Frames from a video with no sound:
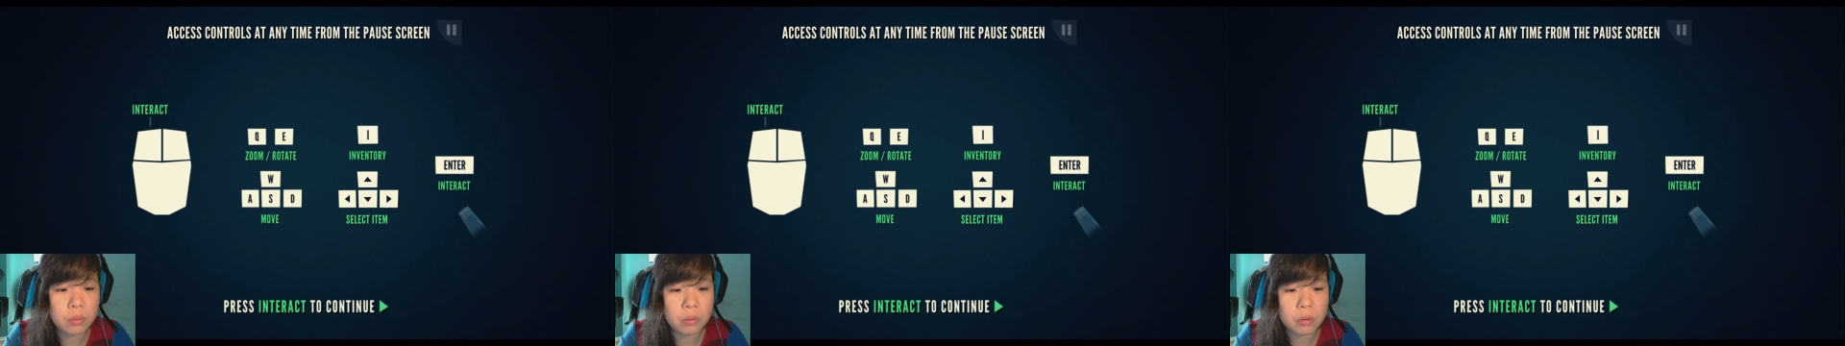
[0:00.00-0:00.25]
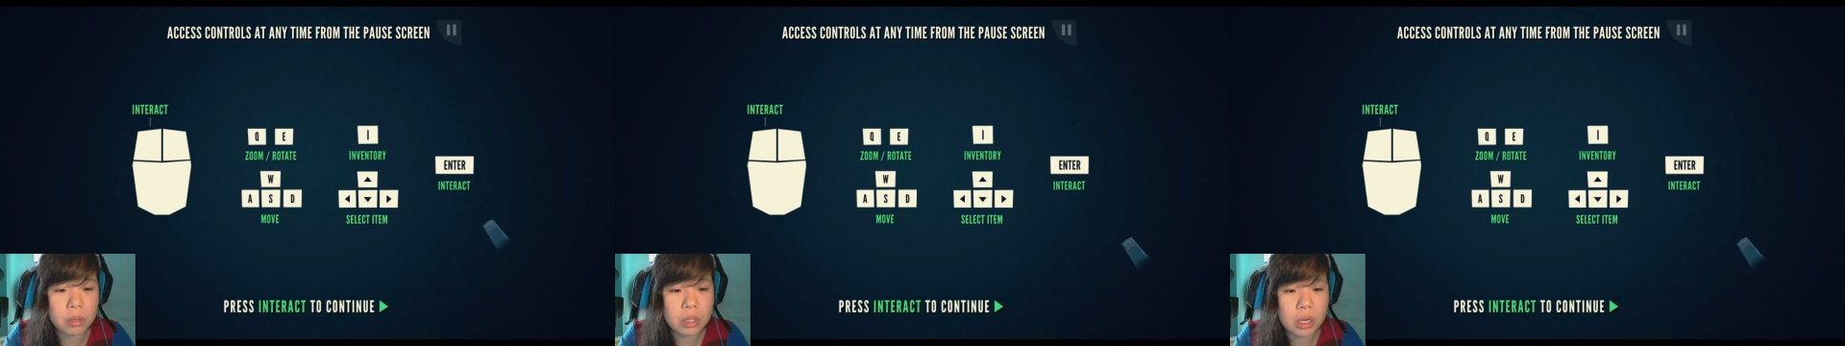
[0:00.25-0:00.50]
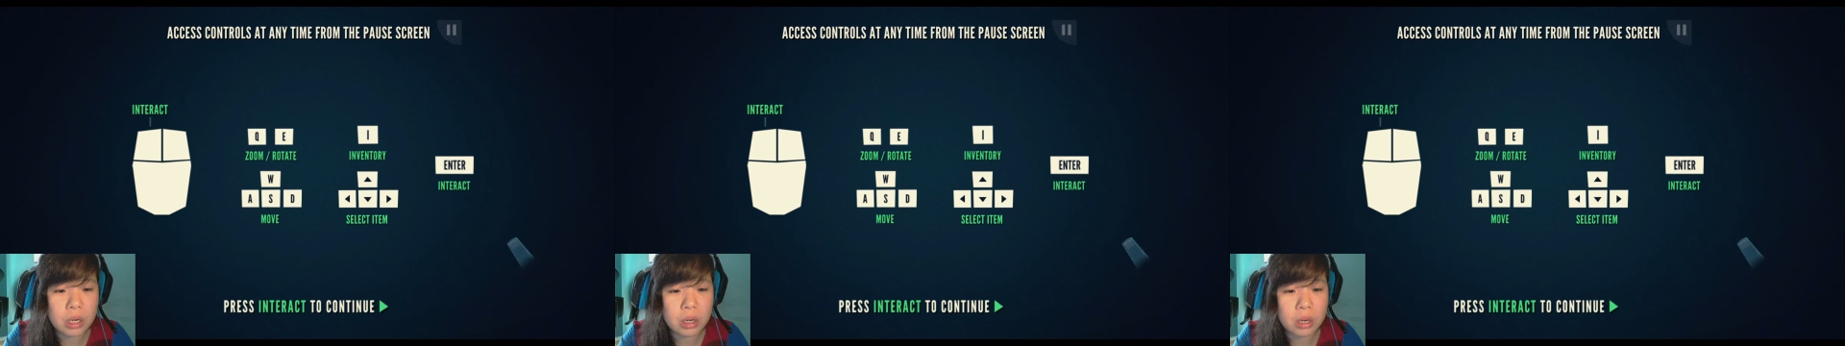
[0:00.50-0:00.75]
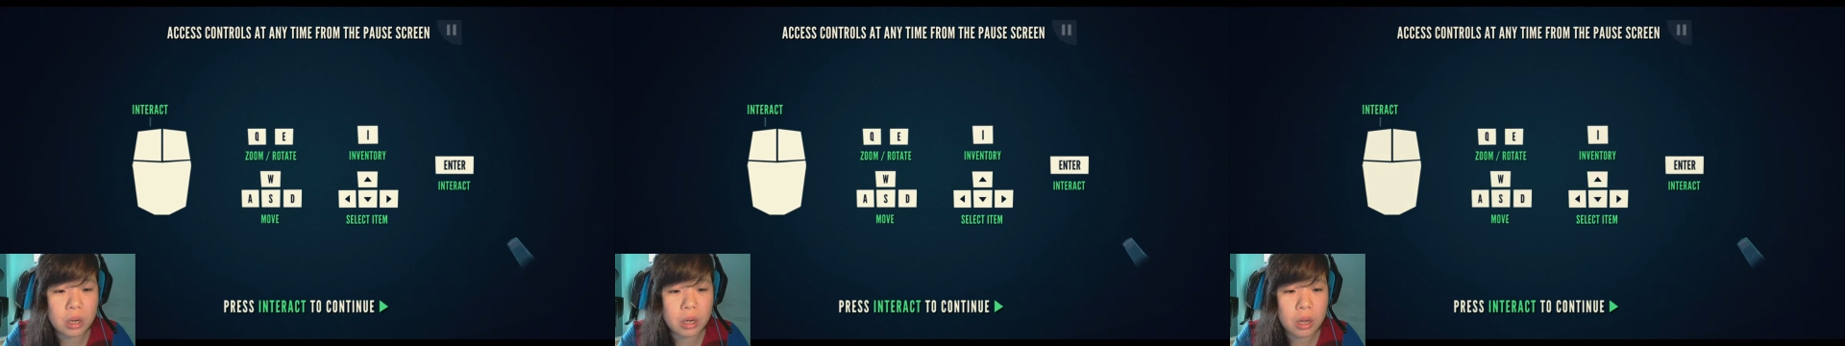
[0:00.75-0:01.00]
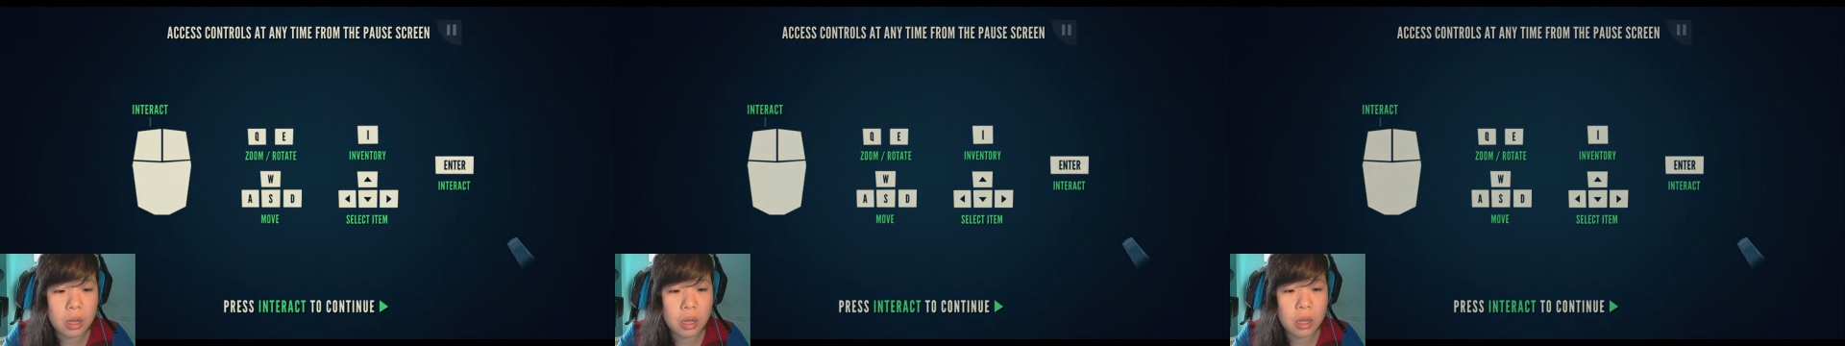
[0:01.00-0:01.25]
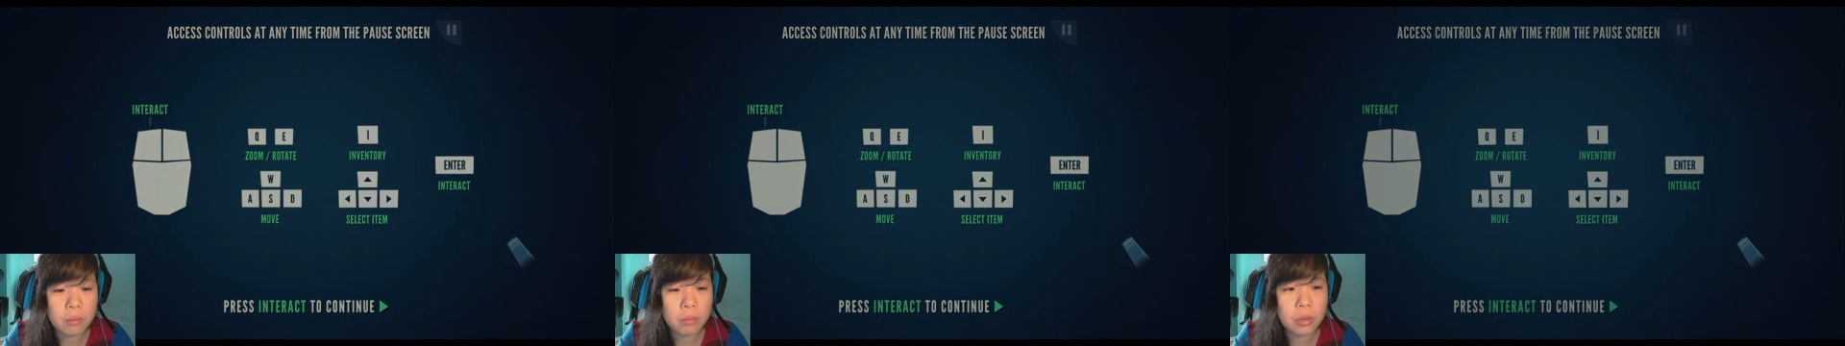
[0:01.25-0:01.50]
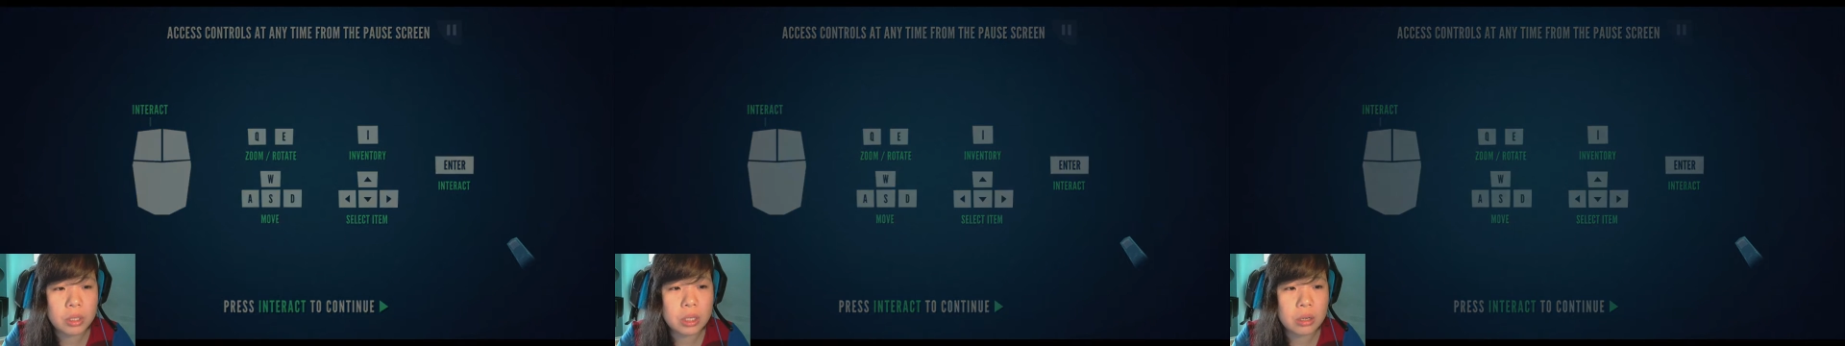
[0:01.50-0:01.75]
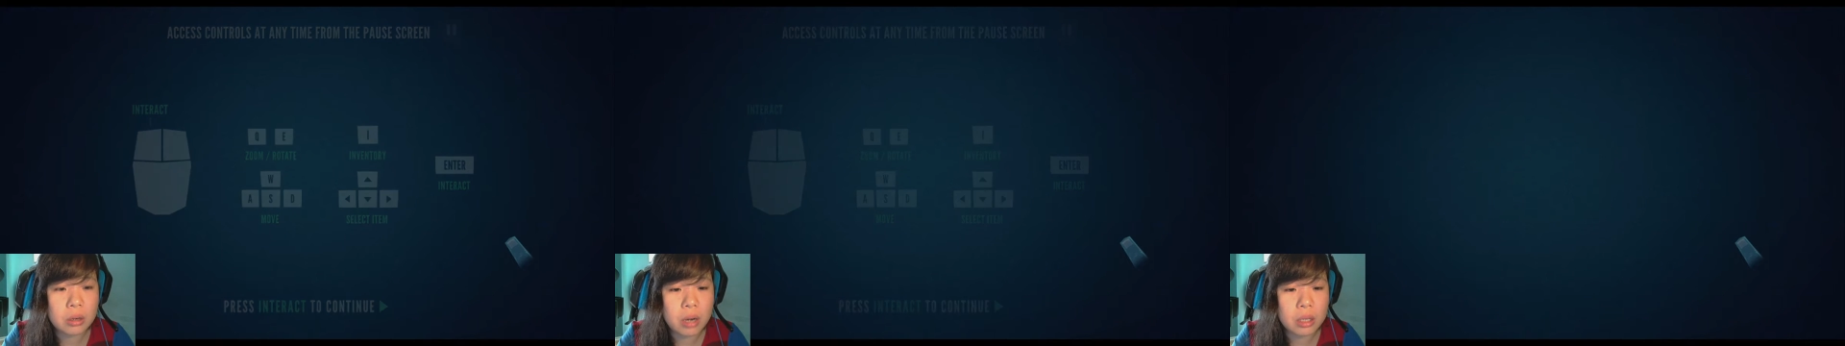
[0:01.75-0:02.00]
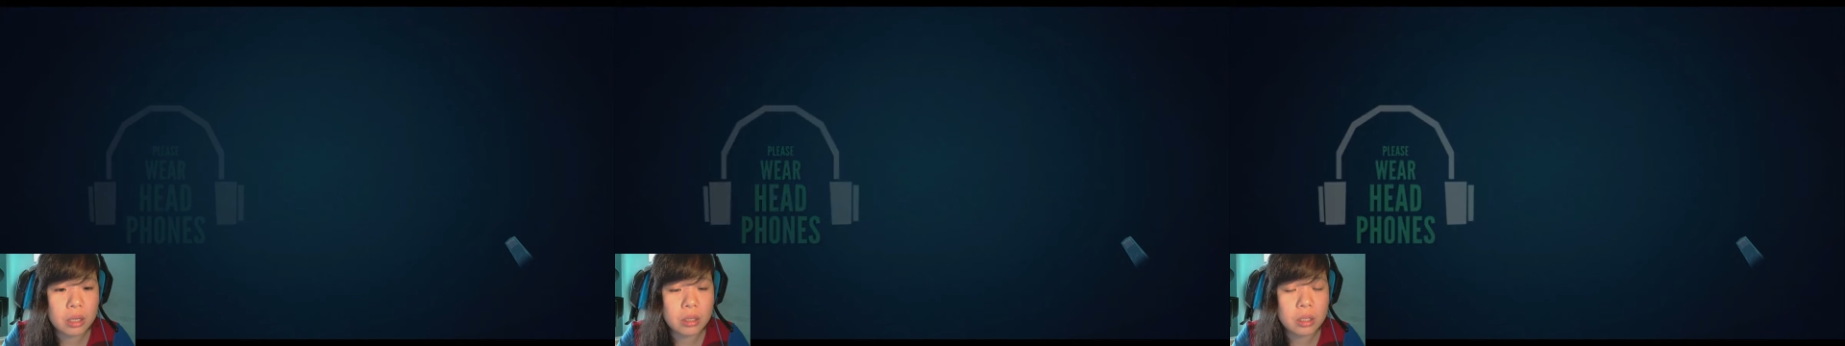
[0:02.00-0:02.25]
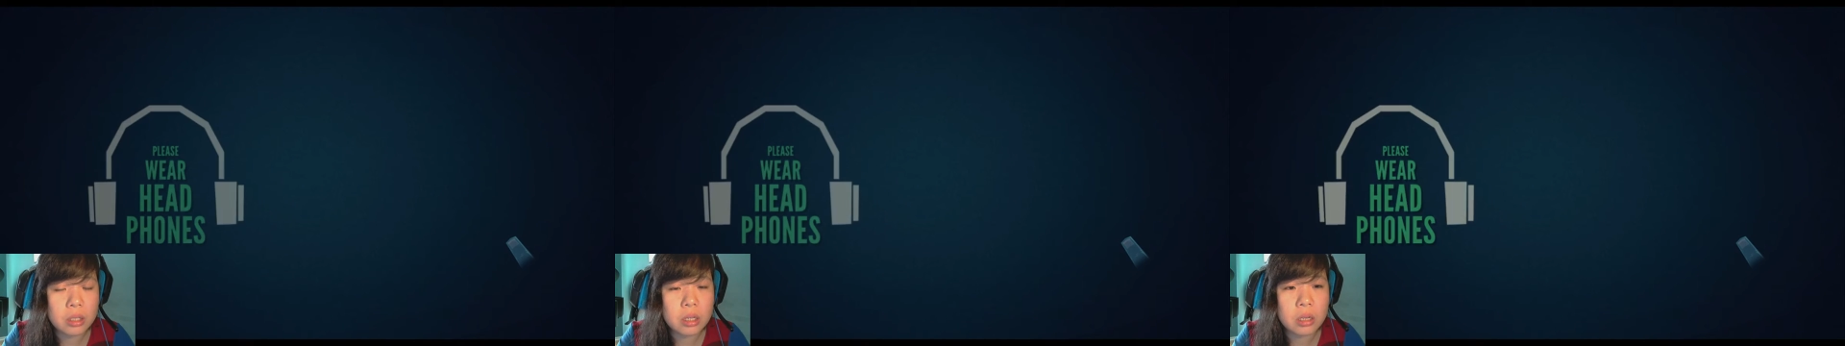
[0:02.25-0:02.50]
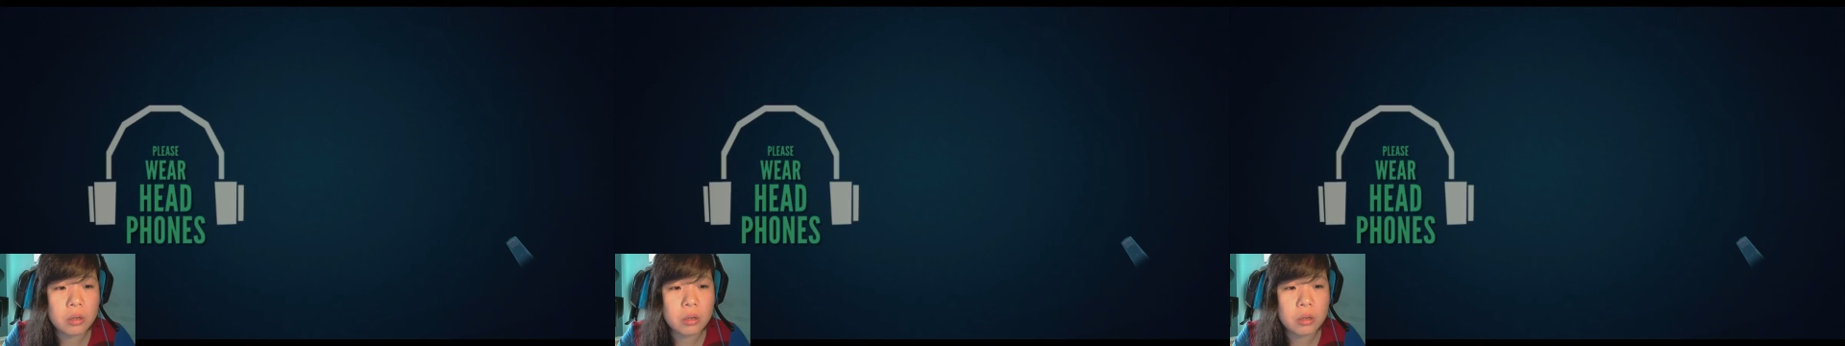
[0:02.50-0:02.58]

rotate. Press interact. Continue.